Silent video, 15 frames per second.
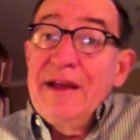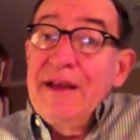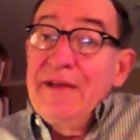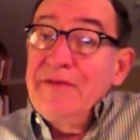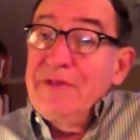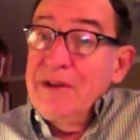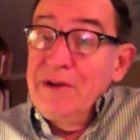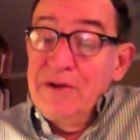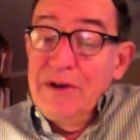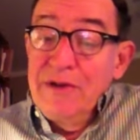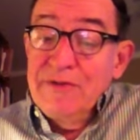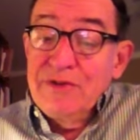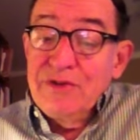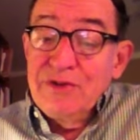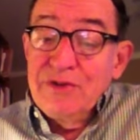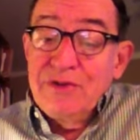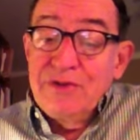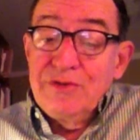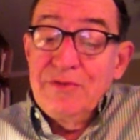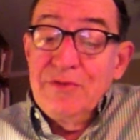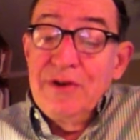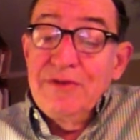If they don't have a
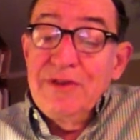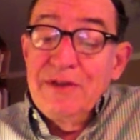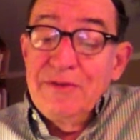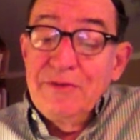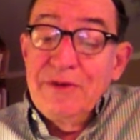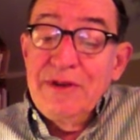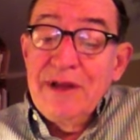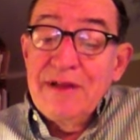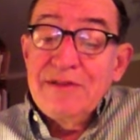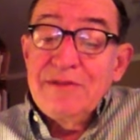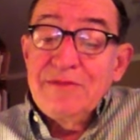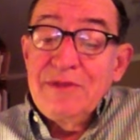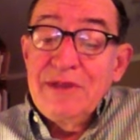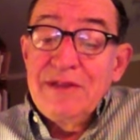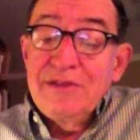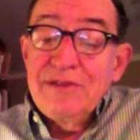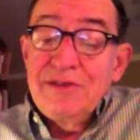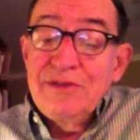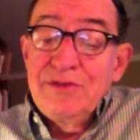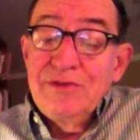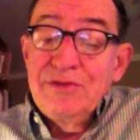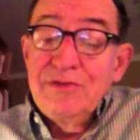church, well, then we've got some things
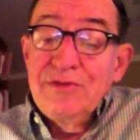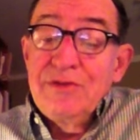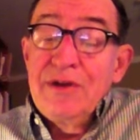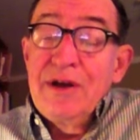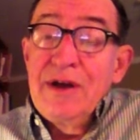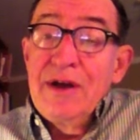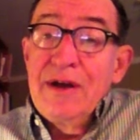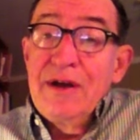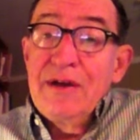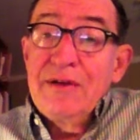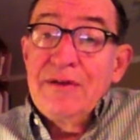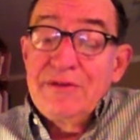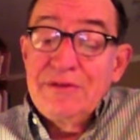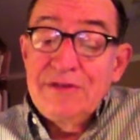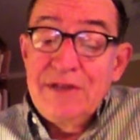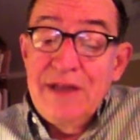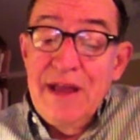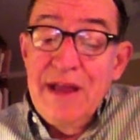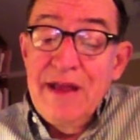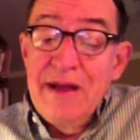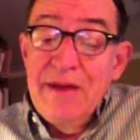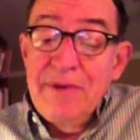to
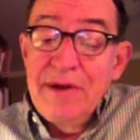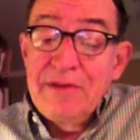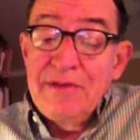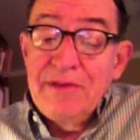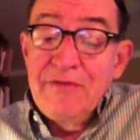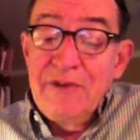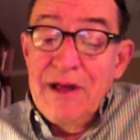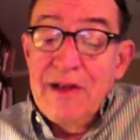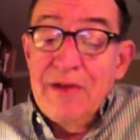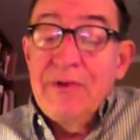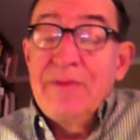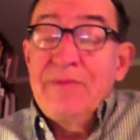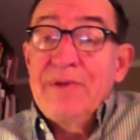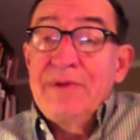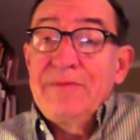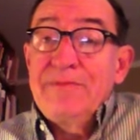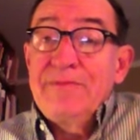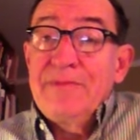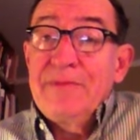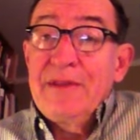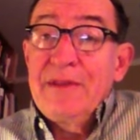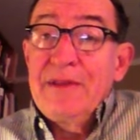say about the follow-up.
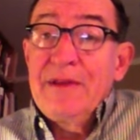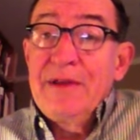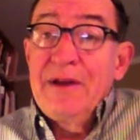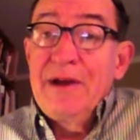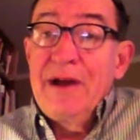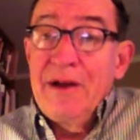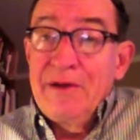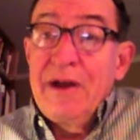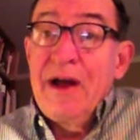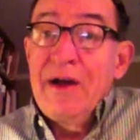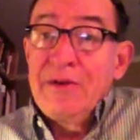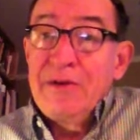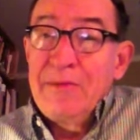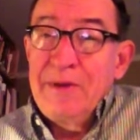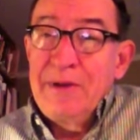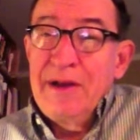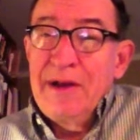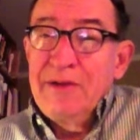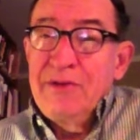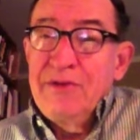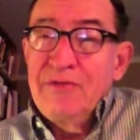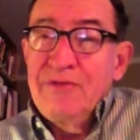How
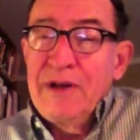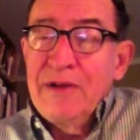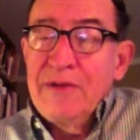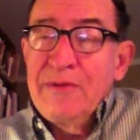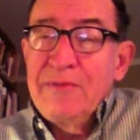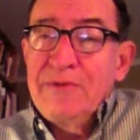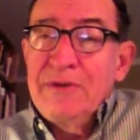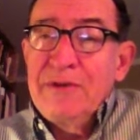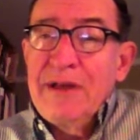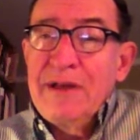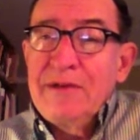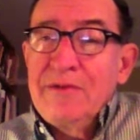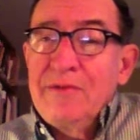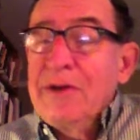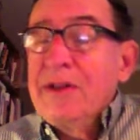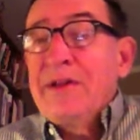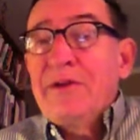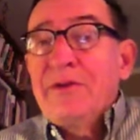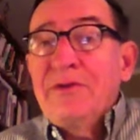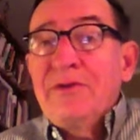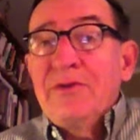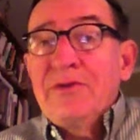you follow up to that. Well, I
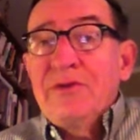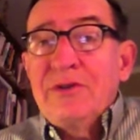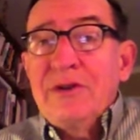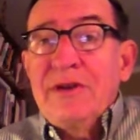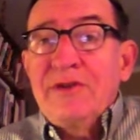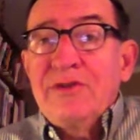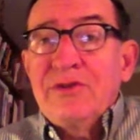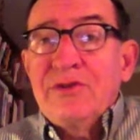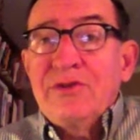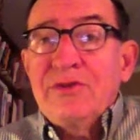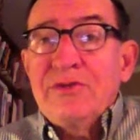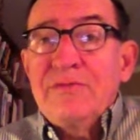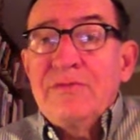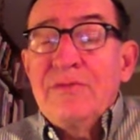don't go to the church.